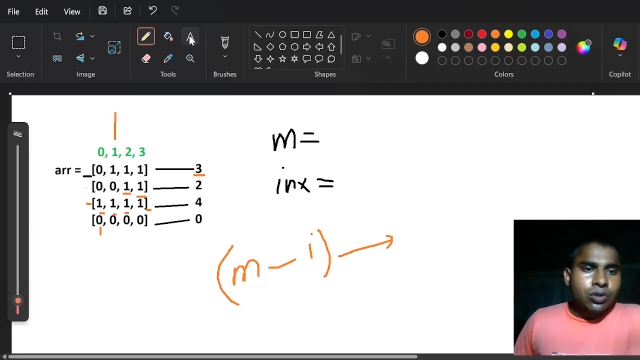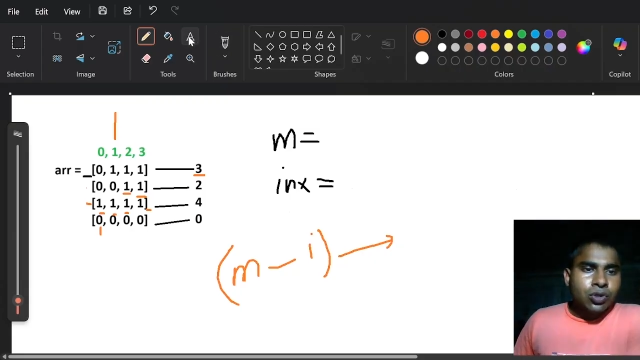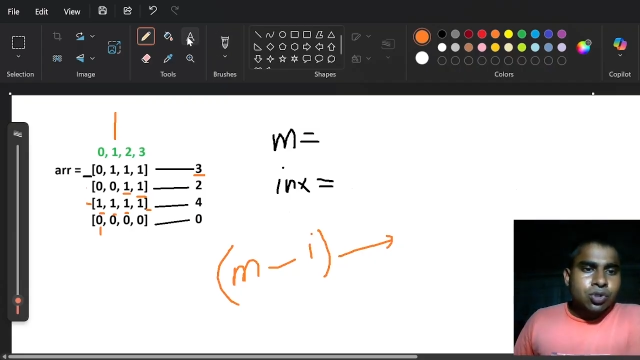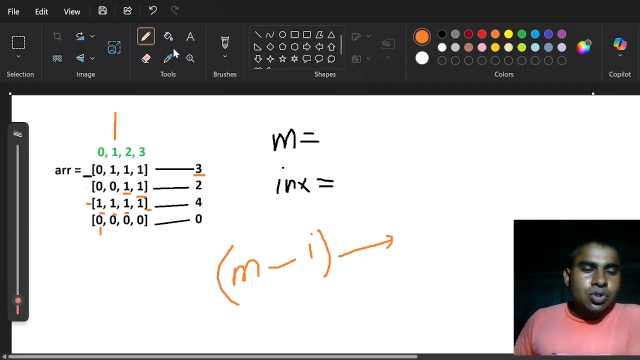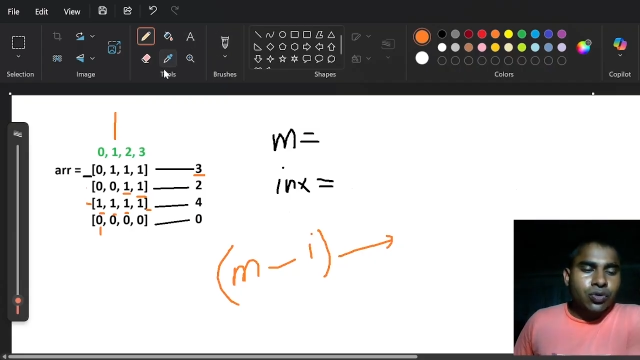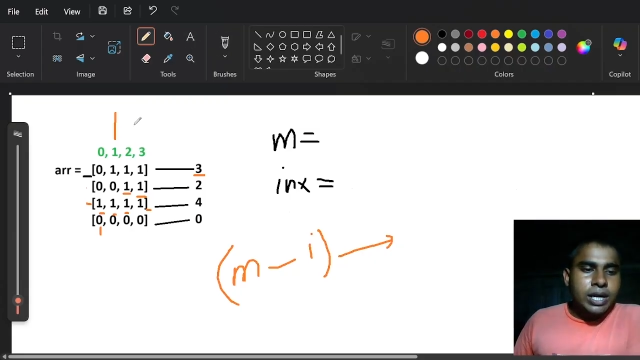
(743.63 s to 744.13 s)

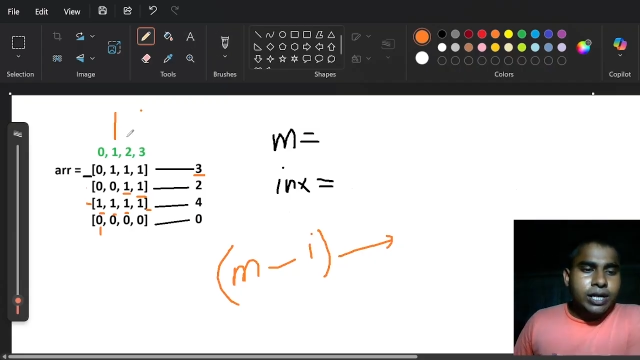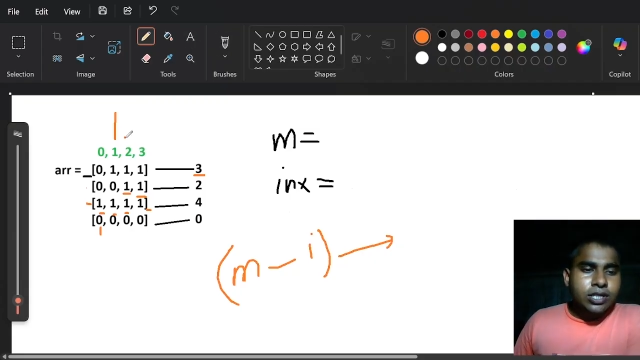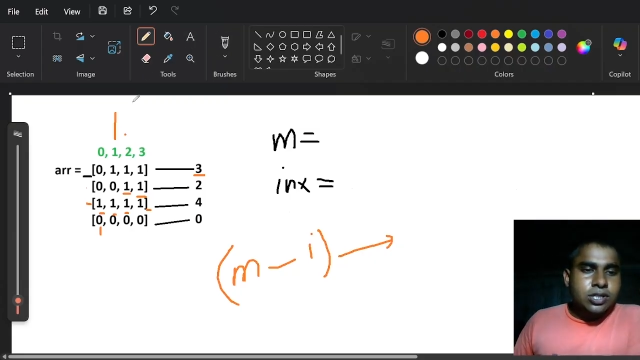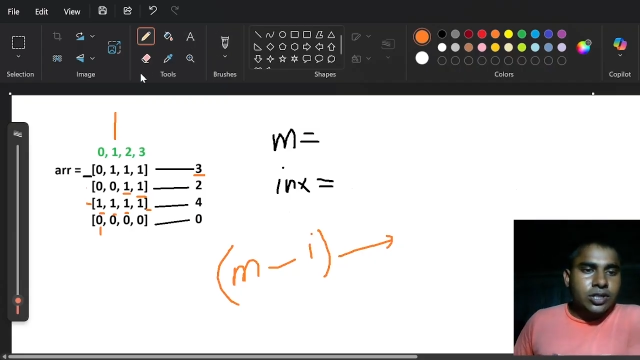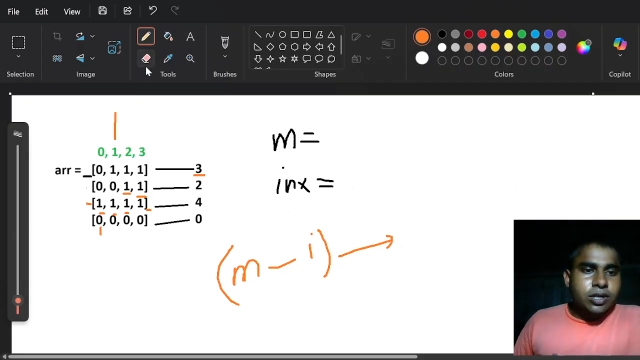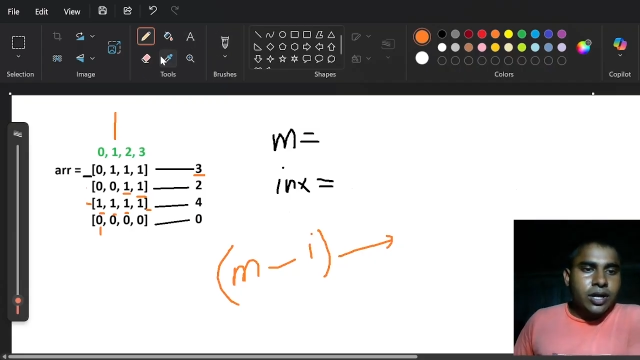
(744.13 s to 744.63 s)
So
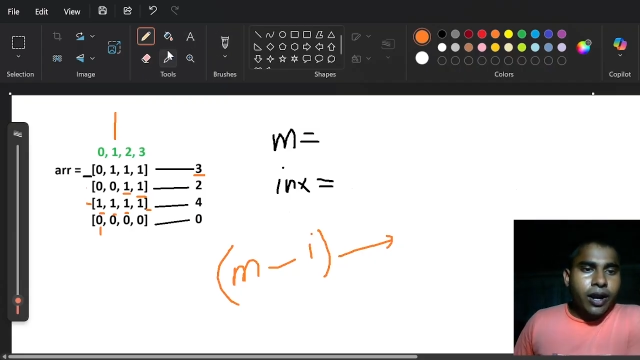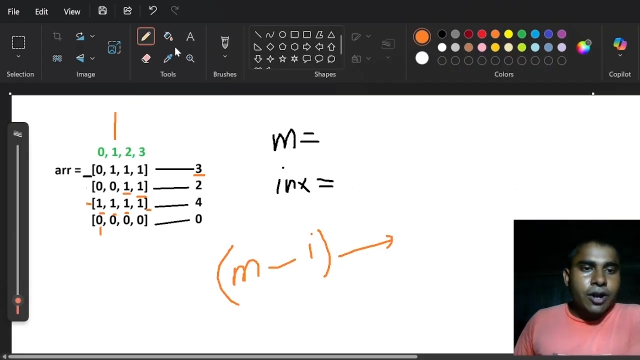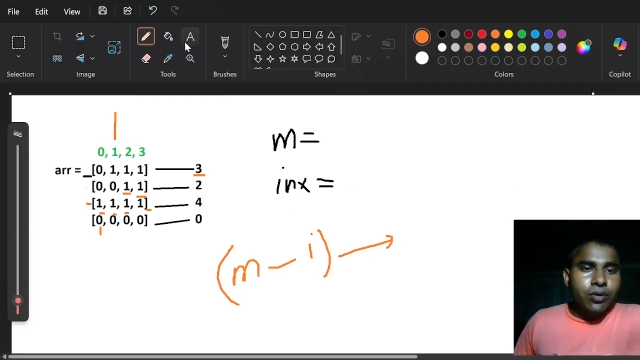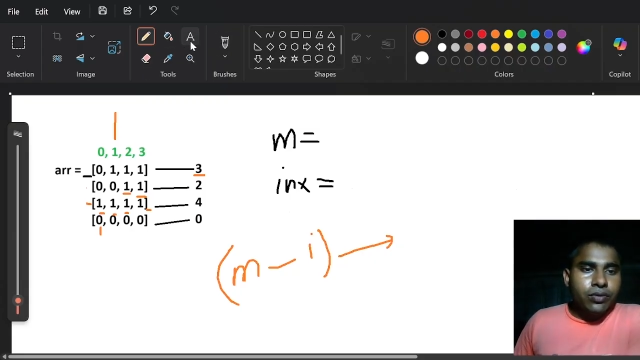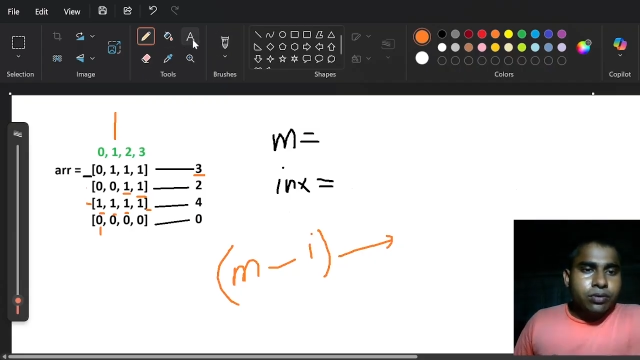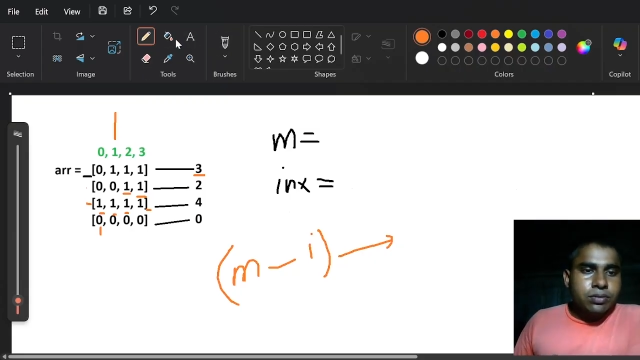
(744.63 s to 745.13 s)
let's try
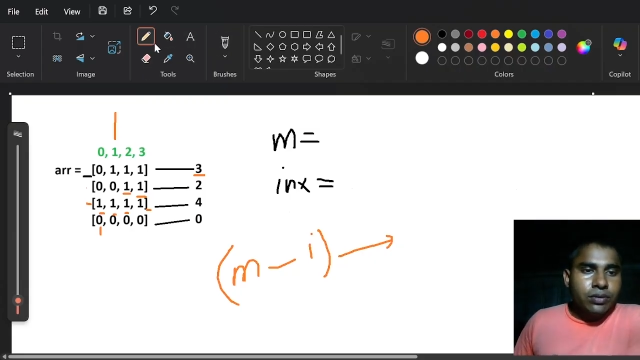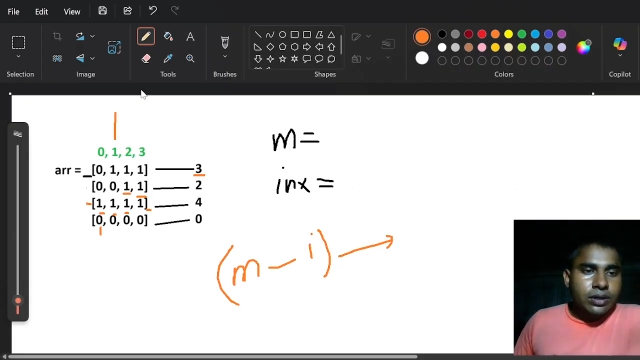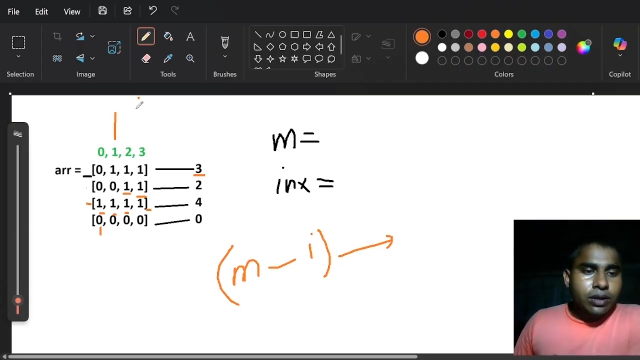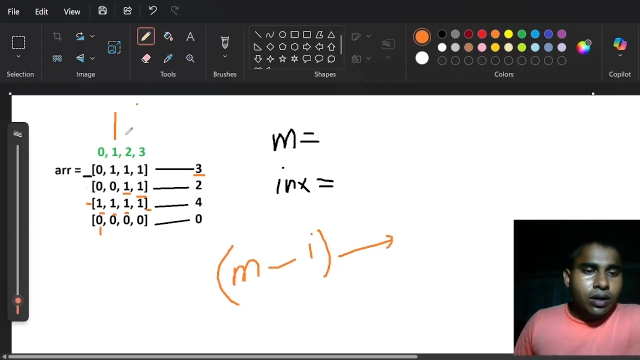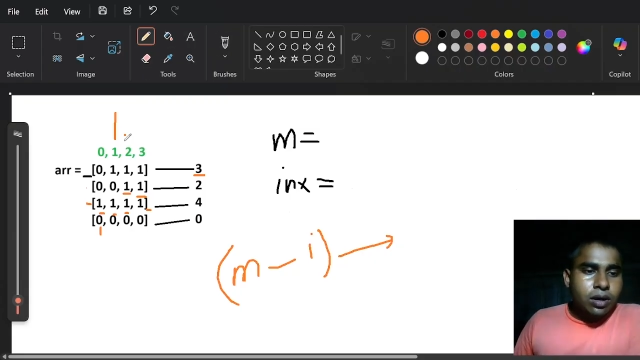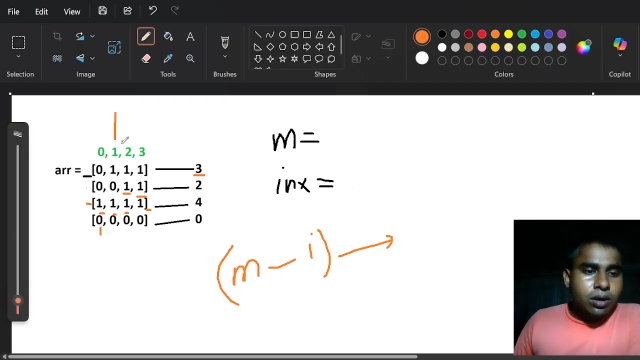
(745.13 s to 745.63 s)
to
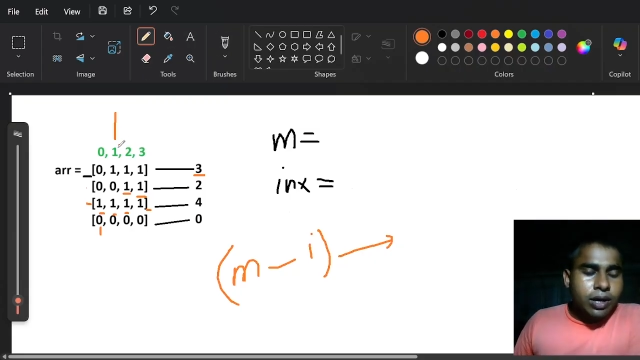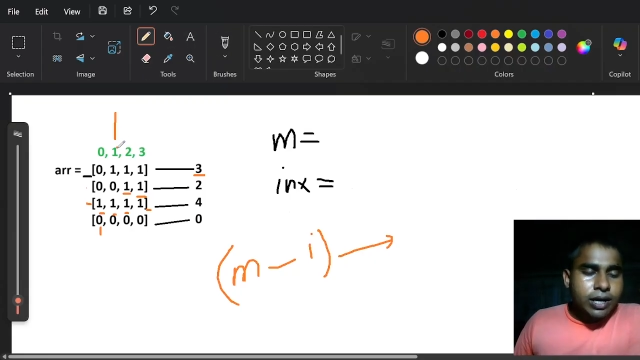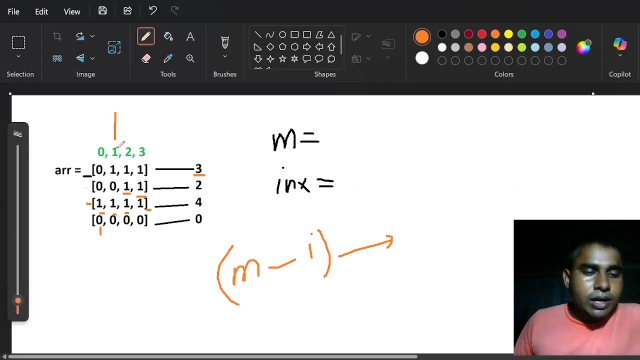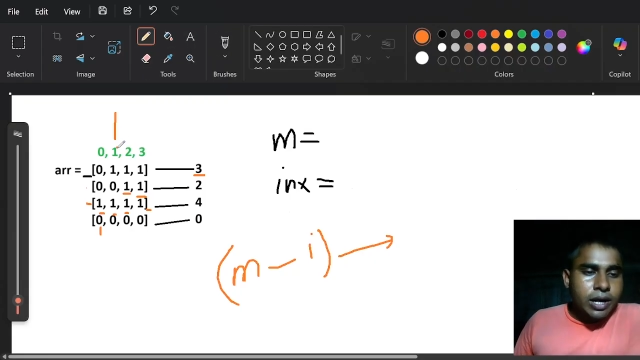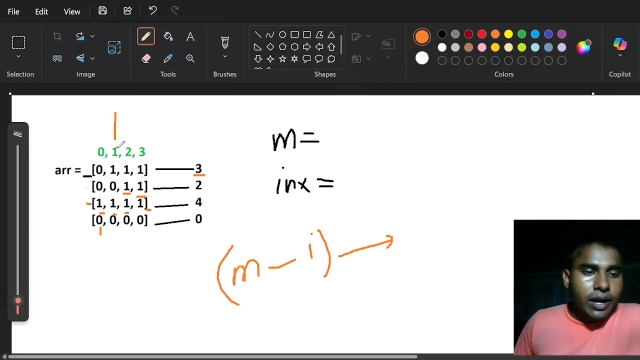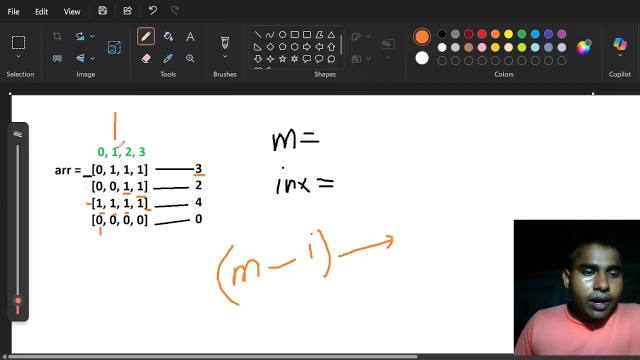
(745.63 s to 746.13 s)

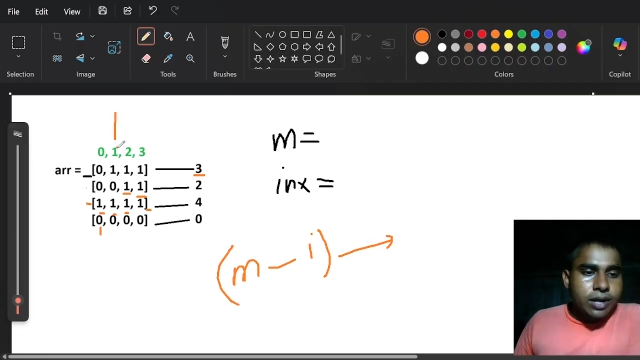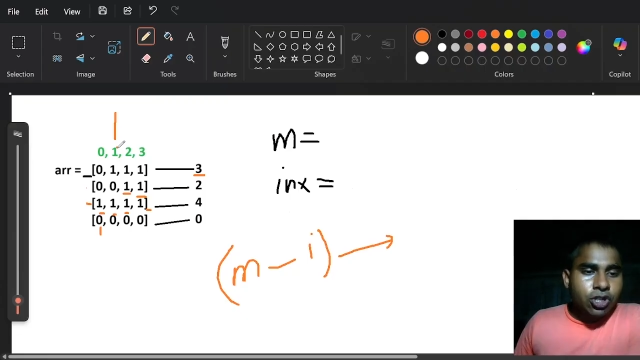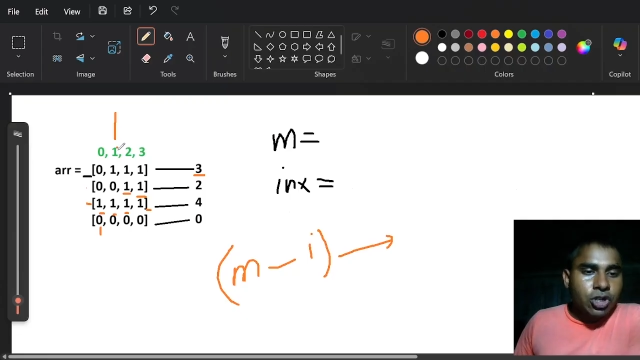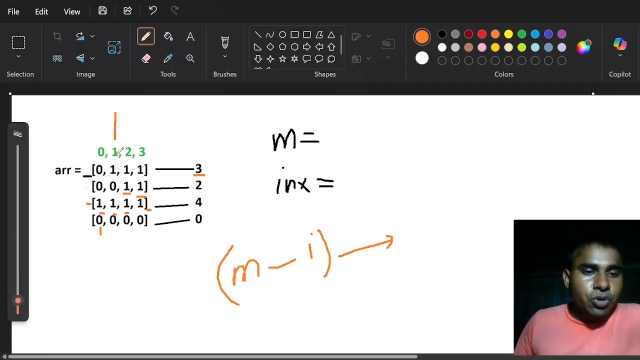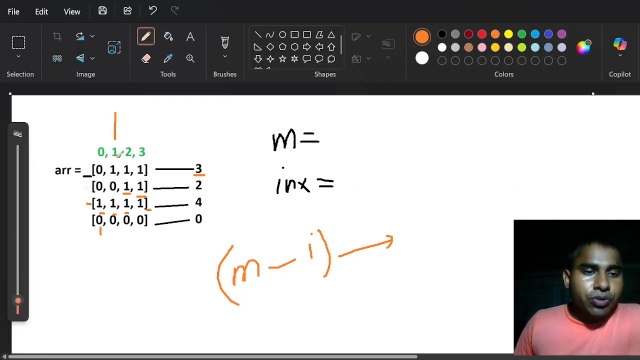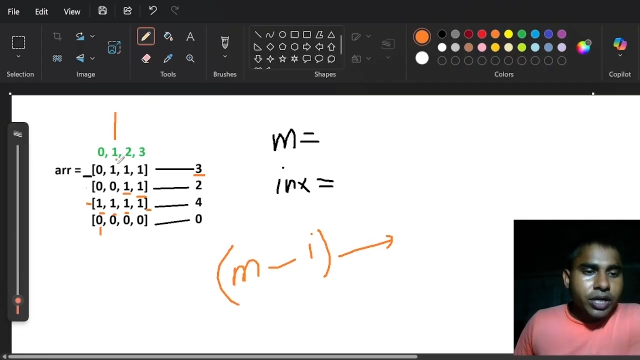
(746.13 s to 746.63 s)

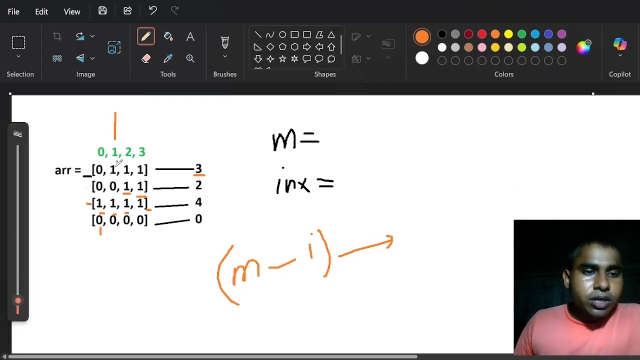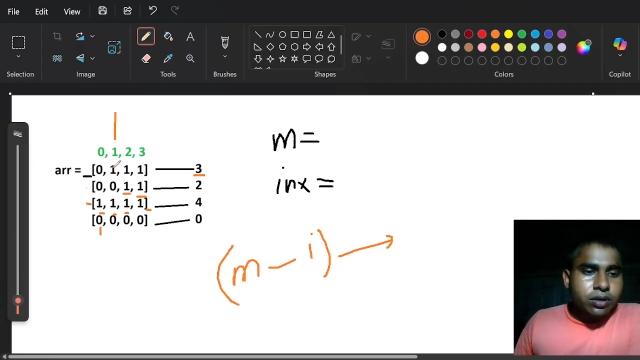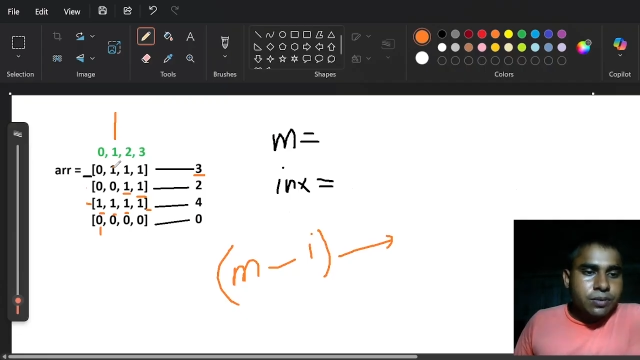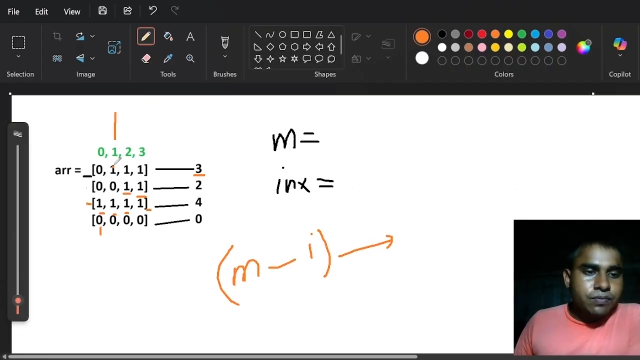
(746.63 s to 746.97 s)
execute it.